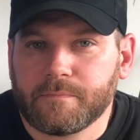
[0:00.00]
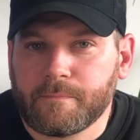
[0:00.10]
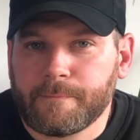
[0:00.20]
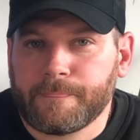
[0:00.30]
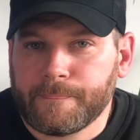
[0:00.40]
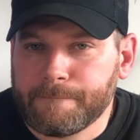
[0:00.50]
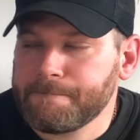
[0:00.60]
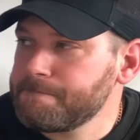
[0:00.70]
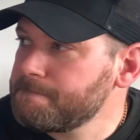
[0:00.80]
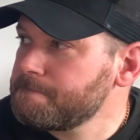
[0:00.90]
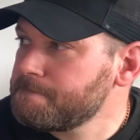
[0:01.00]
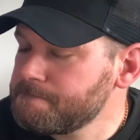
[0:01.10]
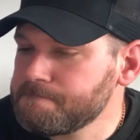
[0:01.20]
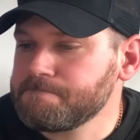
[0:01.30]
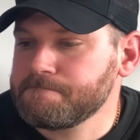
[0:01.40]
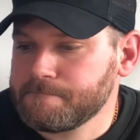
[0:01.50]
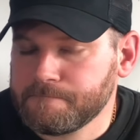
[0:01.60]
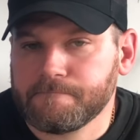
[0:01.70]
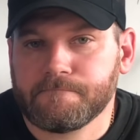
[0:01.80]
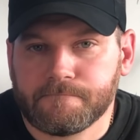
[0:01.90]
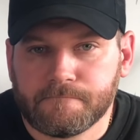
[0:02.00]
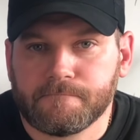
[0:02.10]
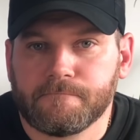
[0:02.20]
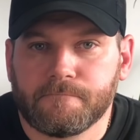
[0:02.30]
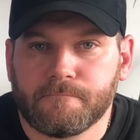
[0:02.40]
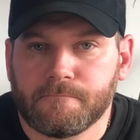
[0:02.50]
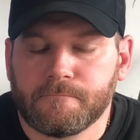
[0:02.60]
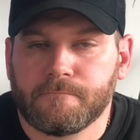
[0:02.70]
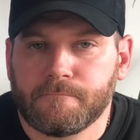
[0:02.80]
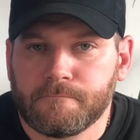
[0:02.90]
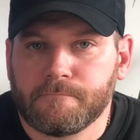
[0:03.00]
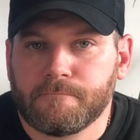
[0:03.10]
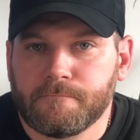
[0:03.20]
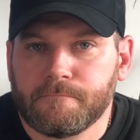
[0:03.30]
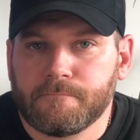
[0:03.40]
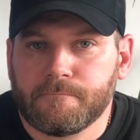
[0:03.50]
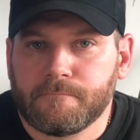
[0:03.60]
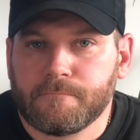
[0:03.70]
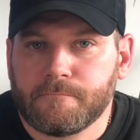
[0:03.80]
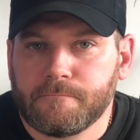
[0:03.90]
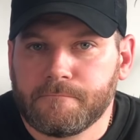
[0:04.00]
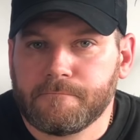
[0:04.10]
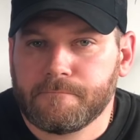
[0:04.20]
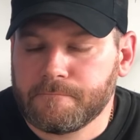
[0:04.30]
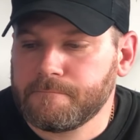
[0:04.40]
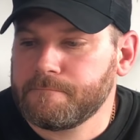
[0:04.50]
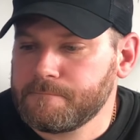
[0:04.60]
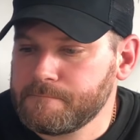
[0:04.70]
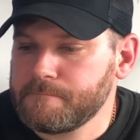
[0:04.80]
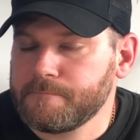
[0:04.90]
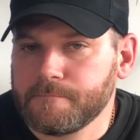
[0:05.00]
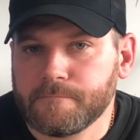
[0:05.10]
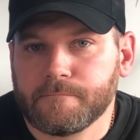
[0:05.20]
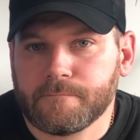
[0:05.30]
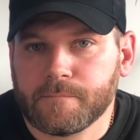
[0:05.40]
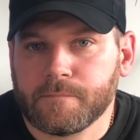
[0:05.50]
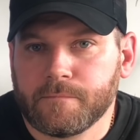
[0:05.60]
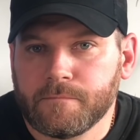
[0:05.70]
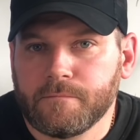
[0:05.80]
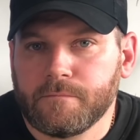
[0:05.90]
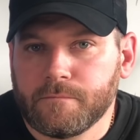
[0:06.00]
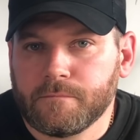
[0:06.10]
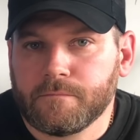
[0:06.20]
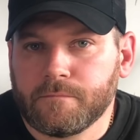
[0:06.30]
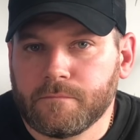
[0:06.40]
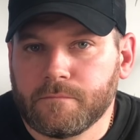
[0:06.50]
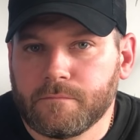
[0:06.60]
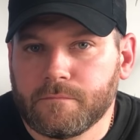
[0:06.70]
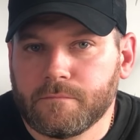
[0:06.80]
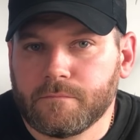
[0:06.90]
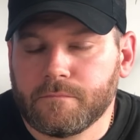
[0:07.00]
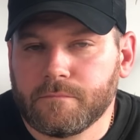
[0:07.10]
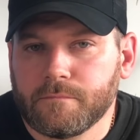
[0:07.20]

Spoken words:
(silent)